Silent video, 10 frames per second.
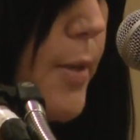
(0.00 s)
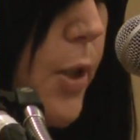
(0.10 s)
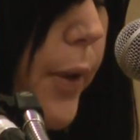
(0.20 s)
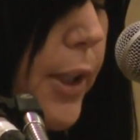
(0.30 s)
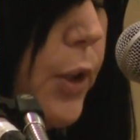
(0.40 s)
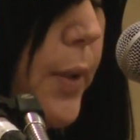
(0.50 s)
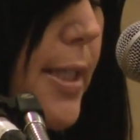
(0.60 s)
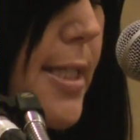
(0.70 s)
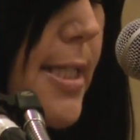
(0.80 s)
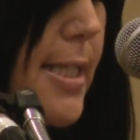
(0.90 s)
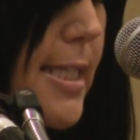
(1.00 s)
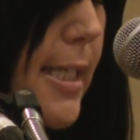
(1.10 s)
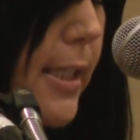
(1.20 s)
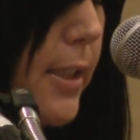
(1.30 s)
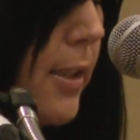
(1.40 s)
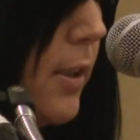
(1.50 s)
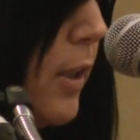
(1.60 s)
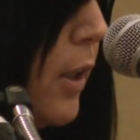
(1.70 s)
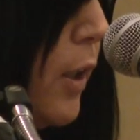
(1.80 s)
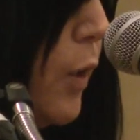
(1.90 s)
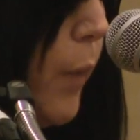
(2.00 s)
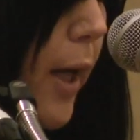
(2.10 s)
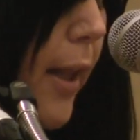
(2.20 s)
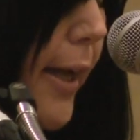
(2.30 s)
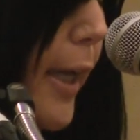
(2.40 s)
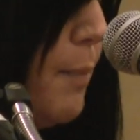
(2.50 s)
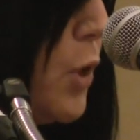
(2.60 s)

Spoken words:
was going to do this and succeed. Well, I kept